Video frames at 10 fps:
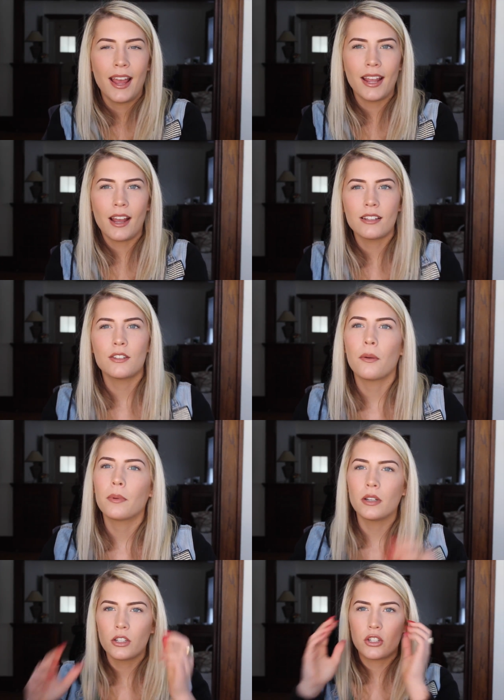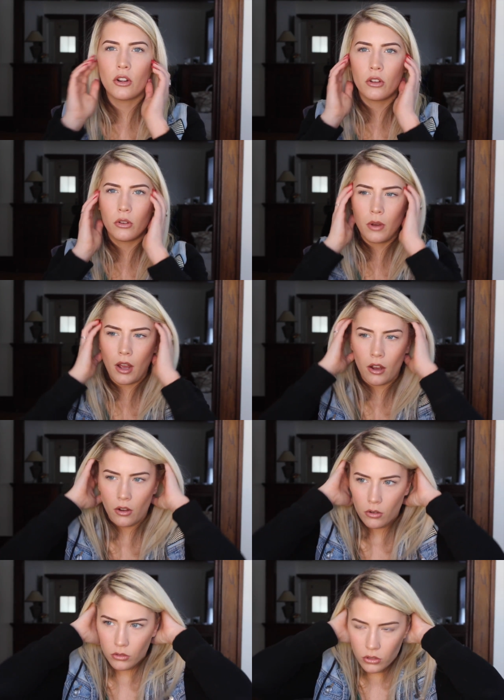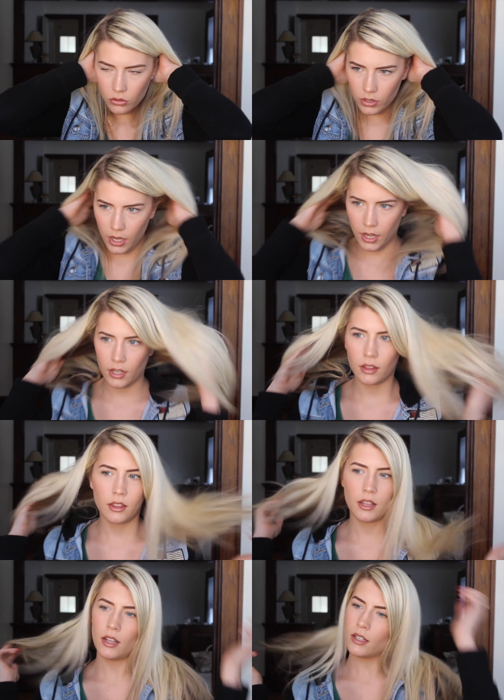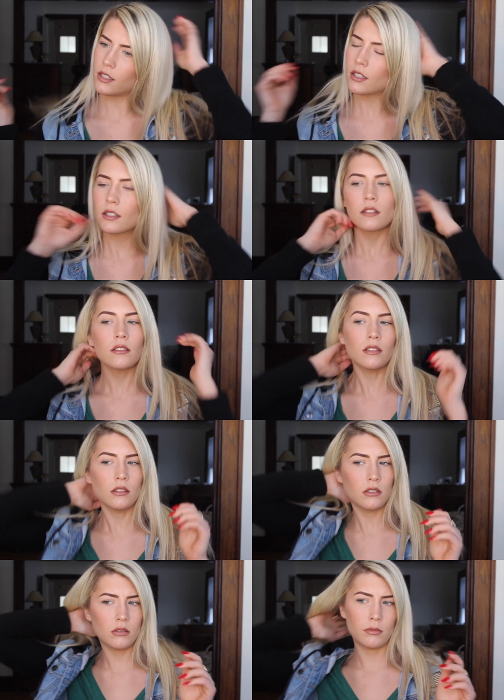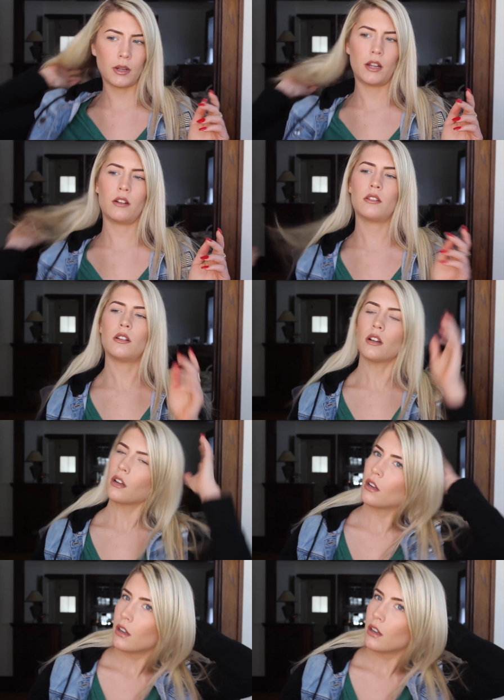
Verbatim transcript: Hey guys, so I'm going to show you how to take this, ooh, my hair stuff,